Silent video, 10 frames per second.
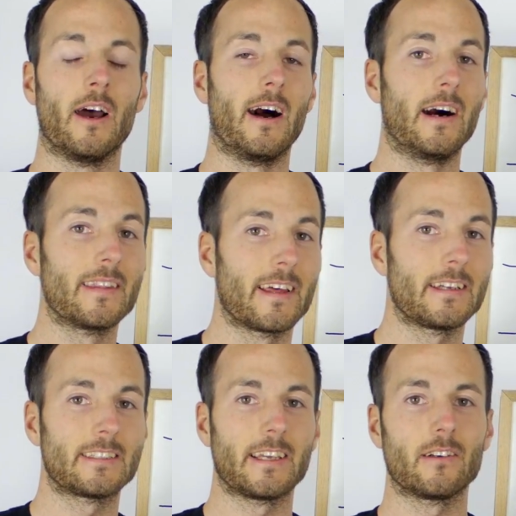Unlike
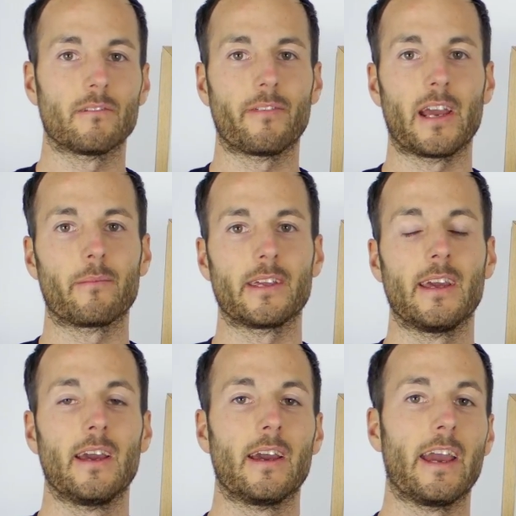single family,
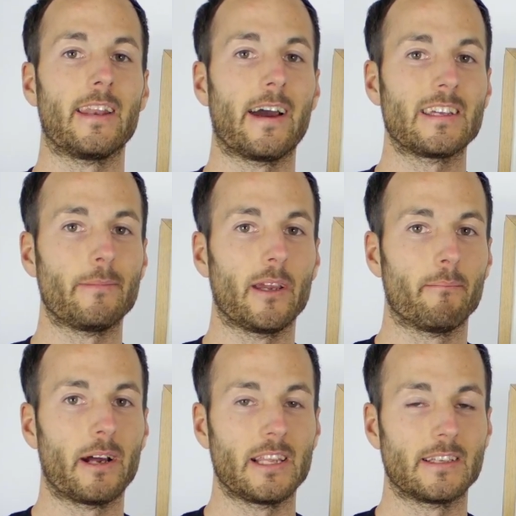and how you make
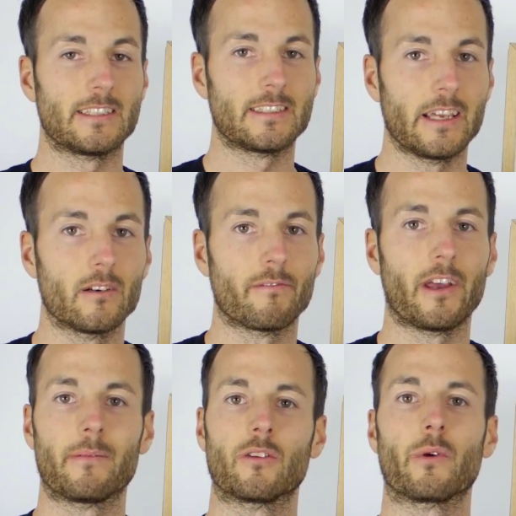money in the single
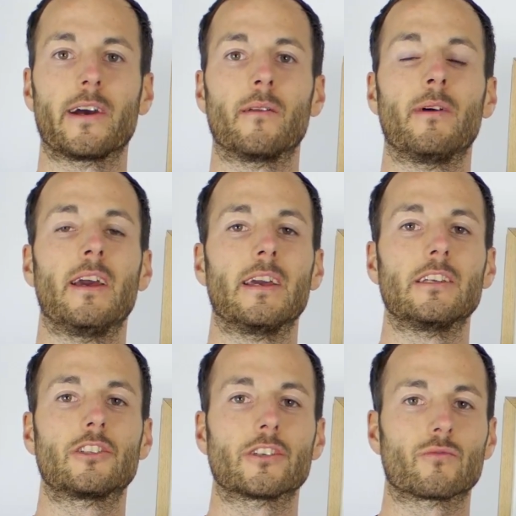family realm
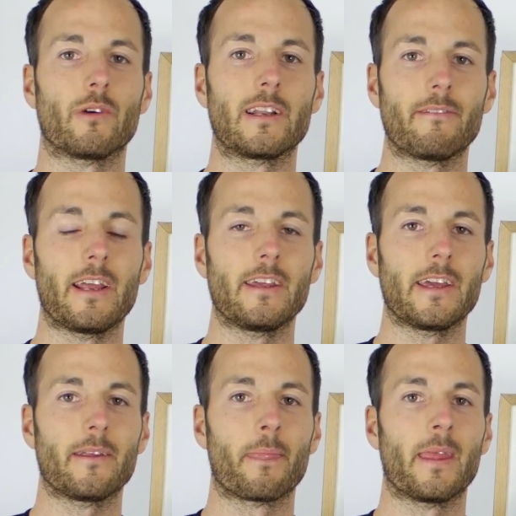is just renovating
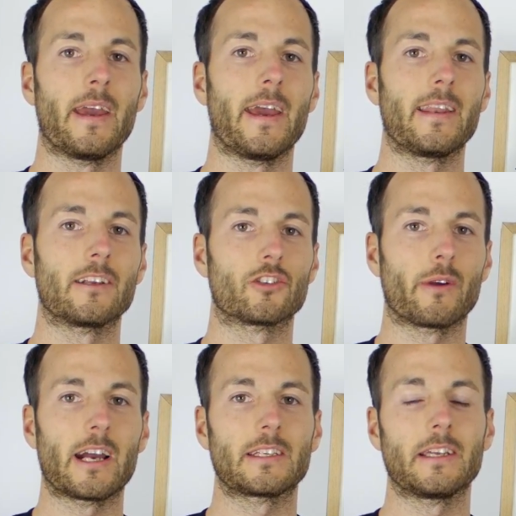it and
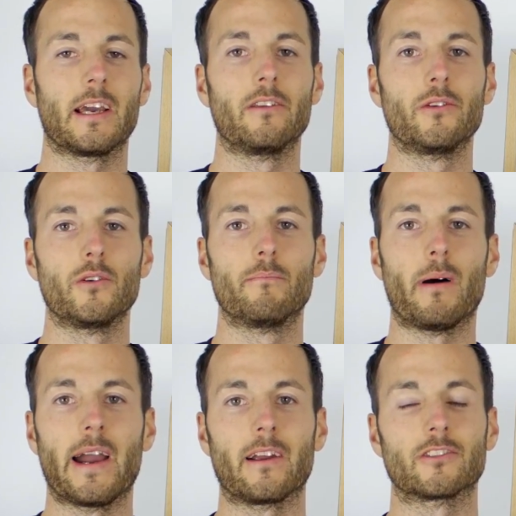attracting a new buyer.